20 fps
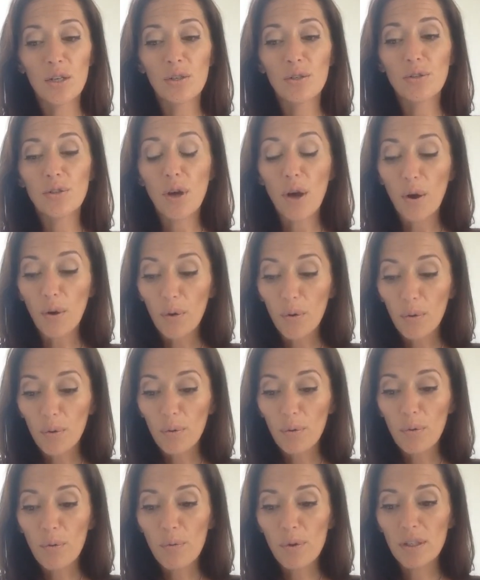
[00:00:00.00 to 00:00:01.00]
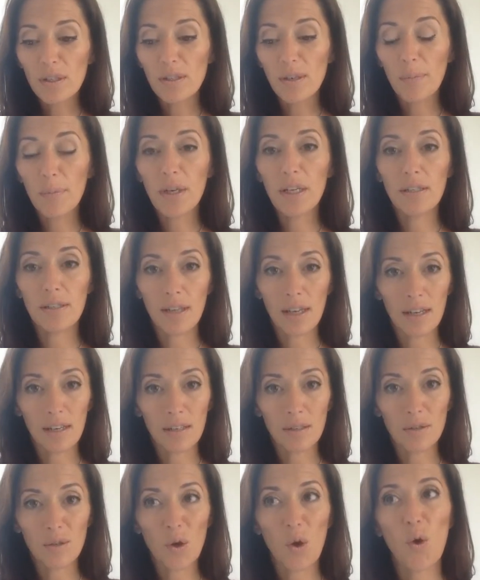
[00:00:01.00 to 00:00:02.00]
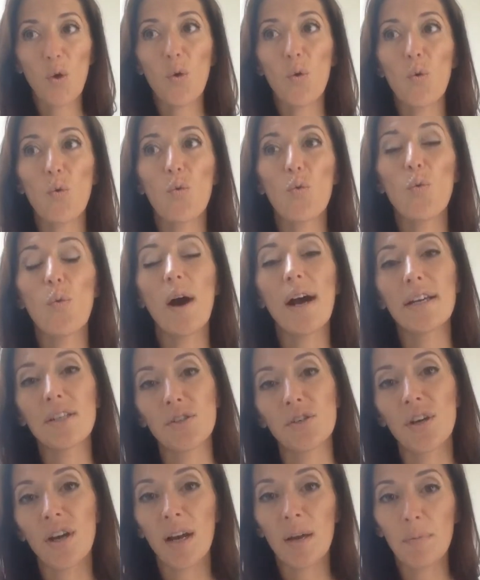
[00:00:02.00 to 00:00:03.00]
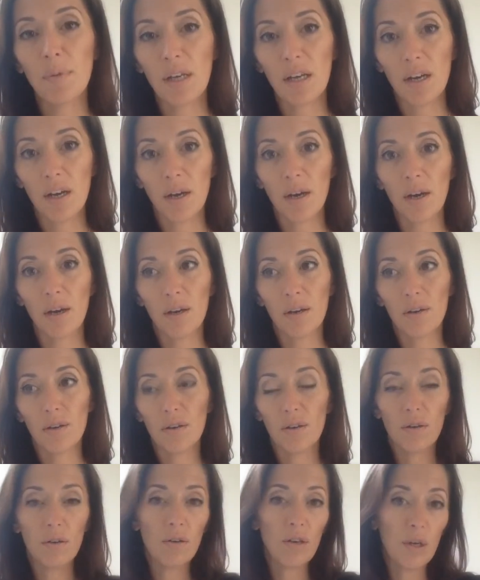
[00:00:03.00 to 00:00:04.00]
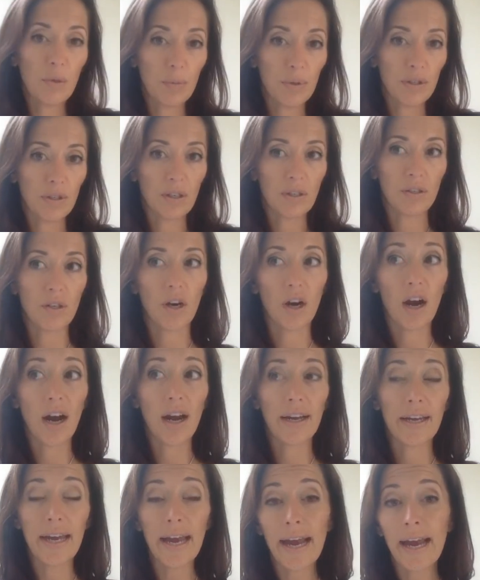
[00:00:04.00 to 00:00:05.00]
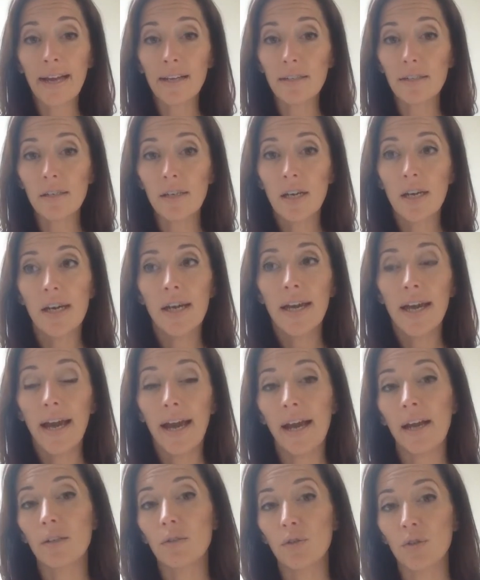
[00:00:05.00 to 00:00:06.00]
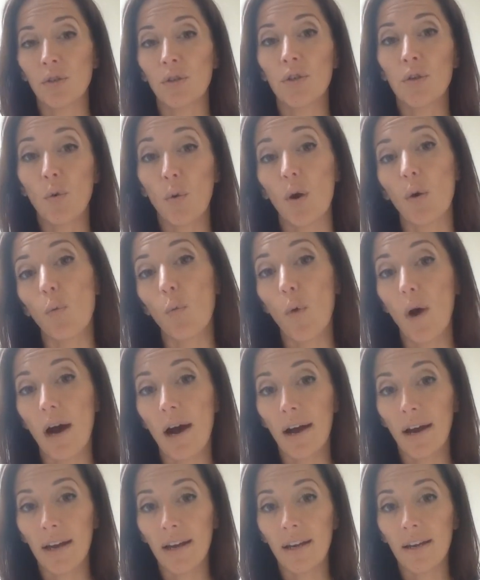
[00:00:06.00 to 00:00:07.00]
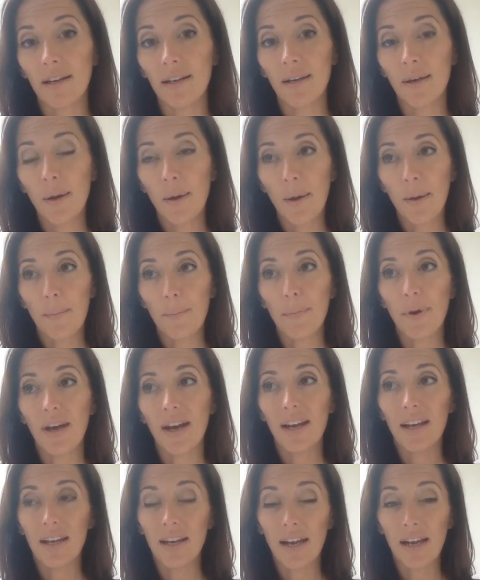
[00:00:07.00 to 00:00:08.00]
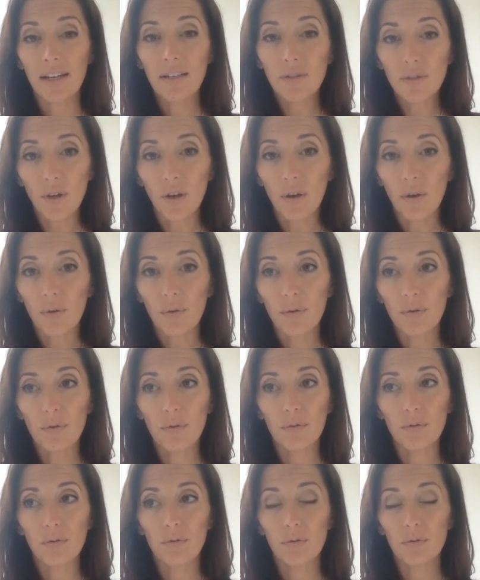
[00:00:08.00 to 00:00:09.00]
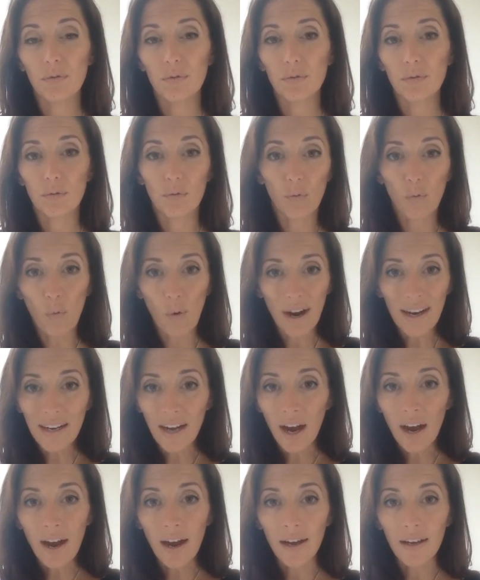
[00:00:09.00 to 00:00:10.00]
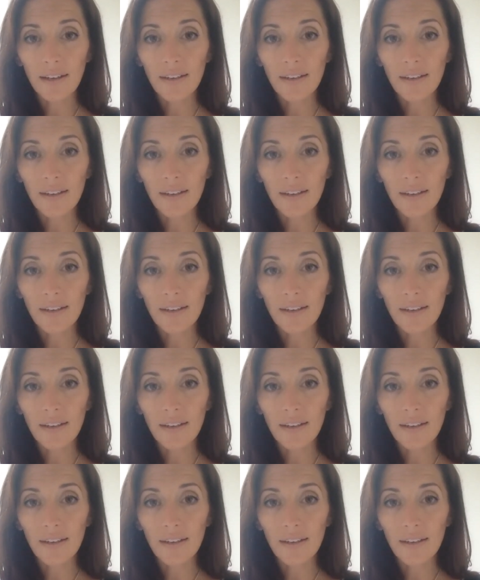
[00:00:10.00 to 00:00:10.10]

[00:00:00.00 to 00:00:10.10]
So when somebody says, why should I be a Younique presenter? I can't answer your why. But I can ask you, why not?